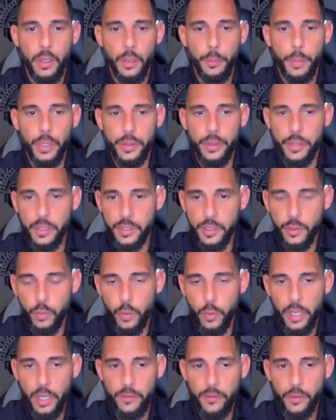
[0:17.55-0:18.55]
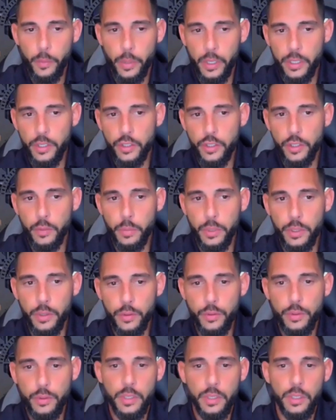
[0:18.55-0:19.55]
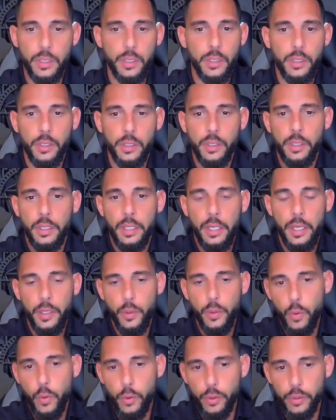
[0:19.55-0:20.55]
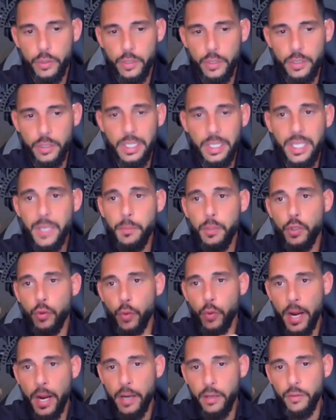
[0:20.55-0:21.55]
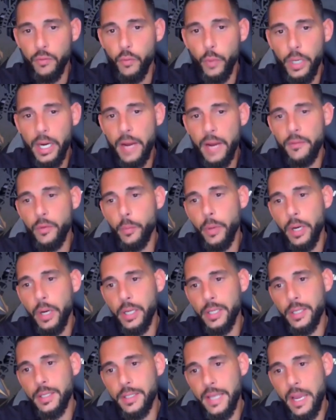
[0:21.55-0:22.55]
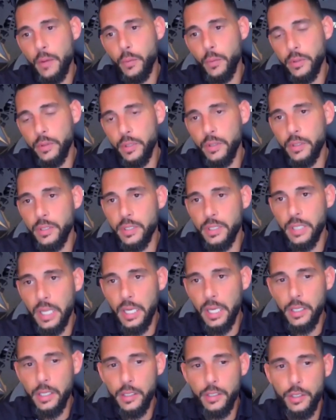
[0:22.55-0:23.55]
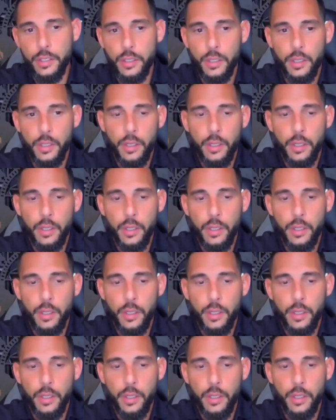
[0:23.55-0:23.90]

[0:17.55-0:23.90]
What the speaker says: but this is what everybody should be using in order to keep track of where everybody is at within the stage